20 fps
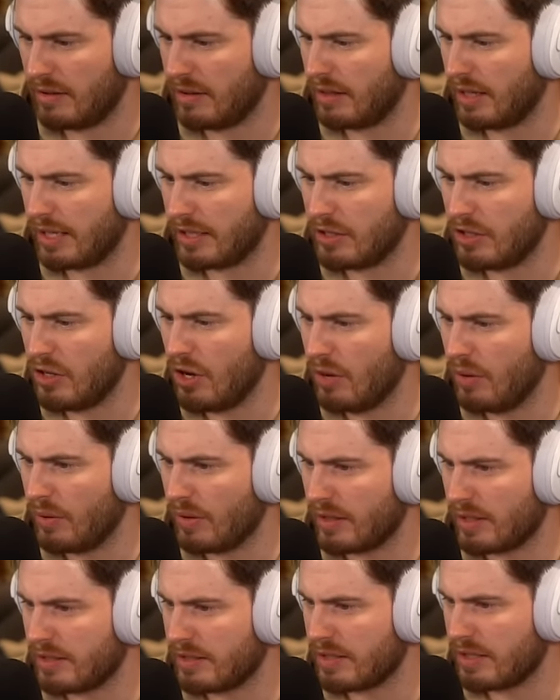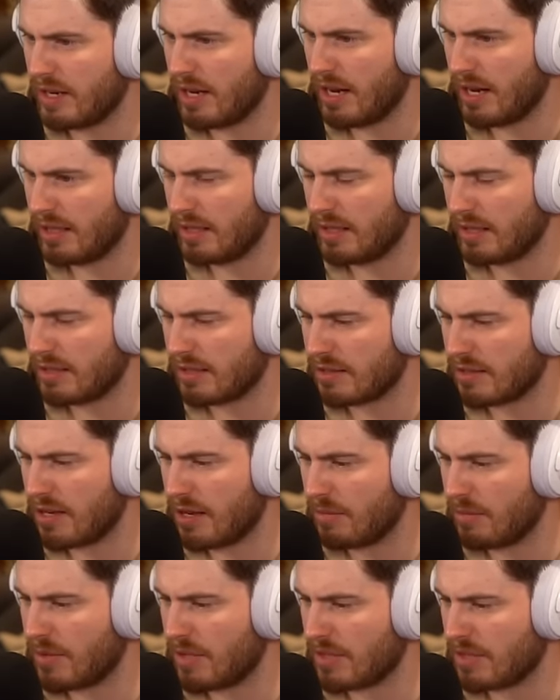like no one can deny that the
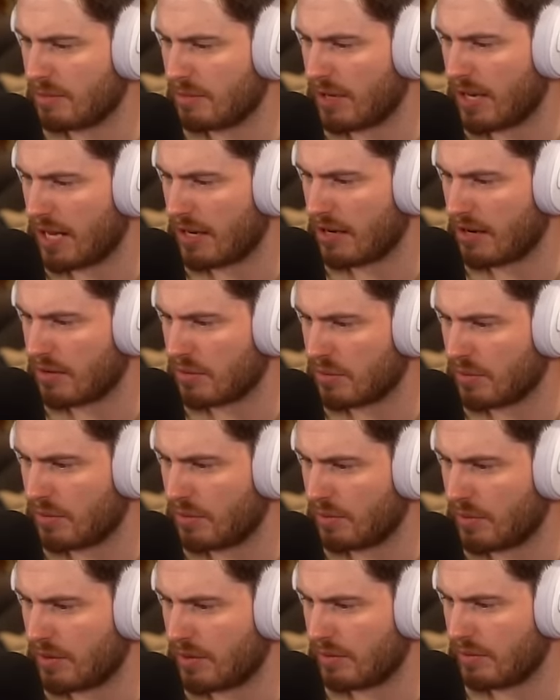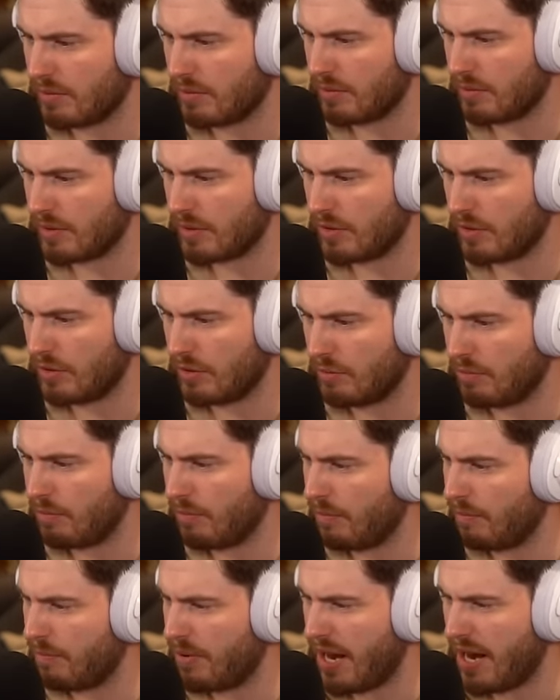zombies in Black Ops 1 were were good.
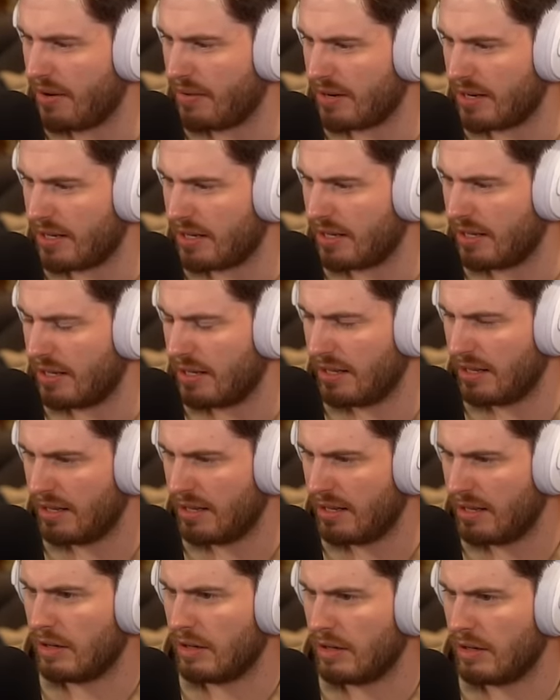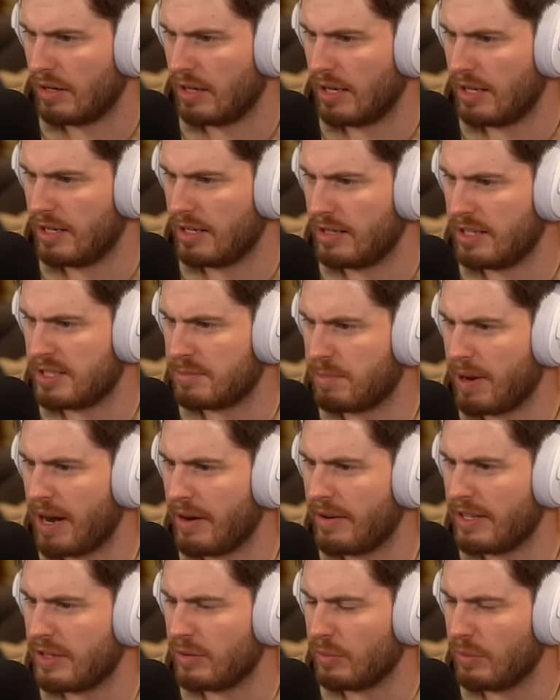Buried. And is
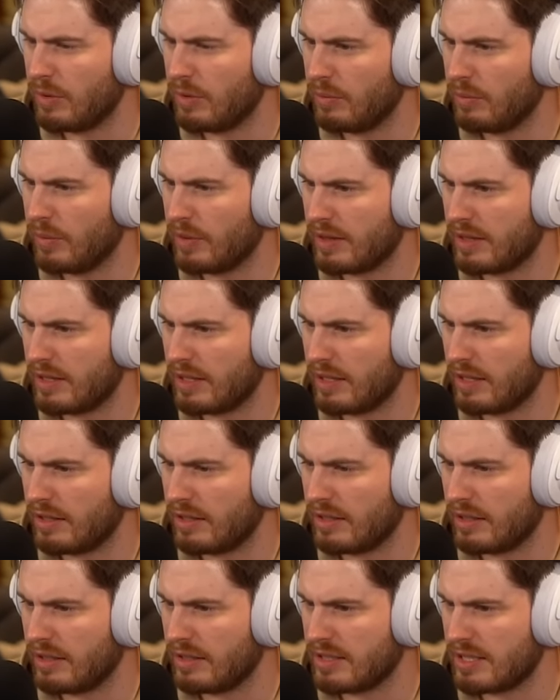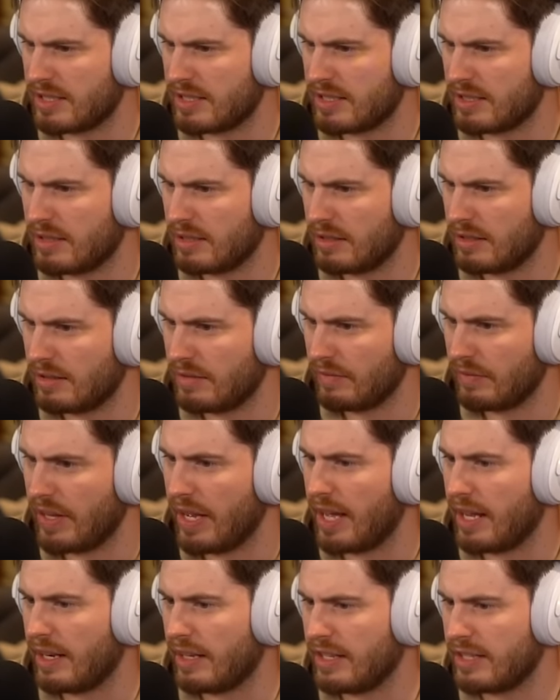Buried the one with the is this
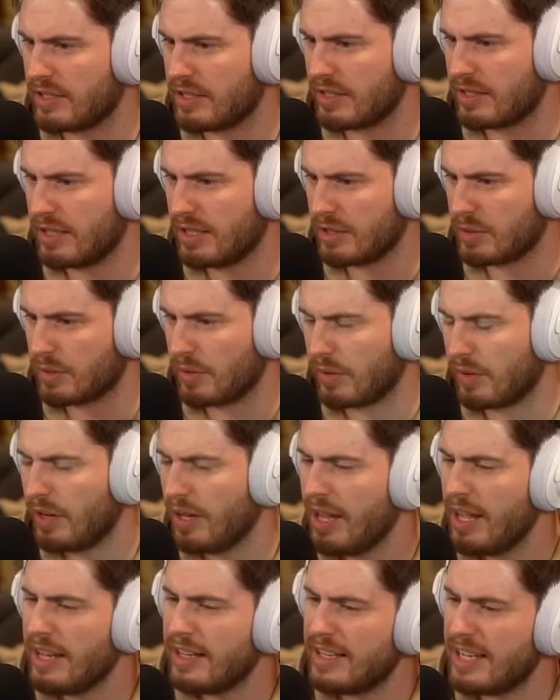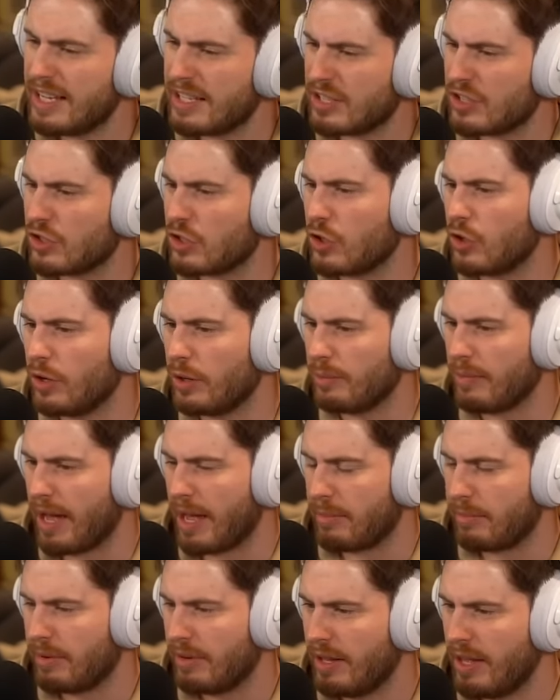yeah, this this one. This is a good
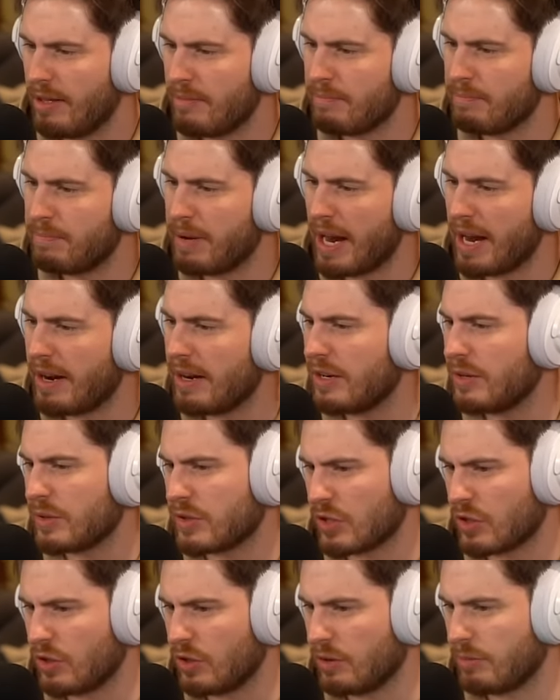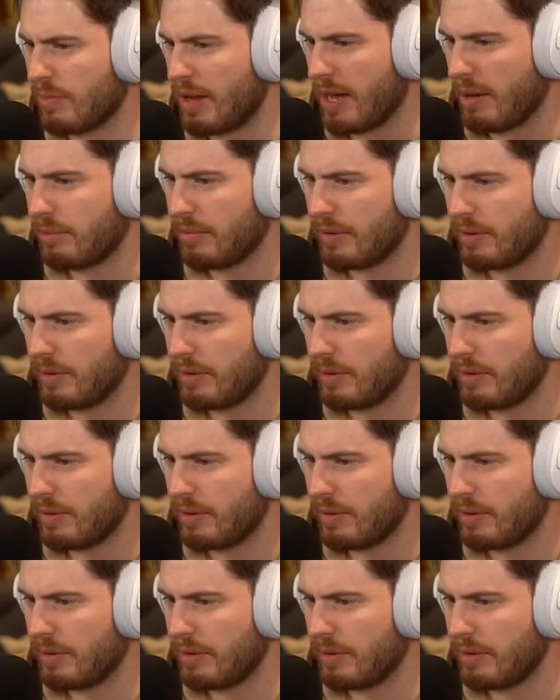map. Buried was a good map.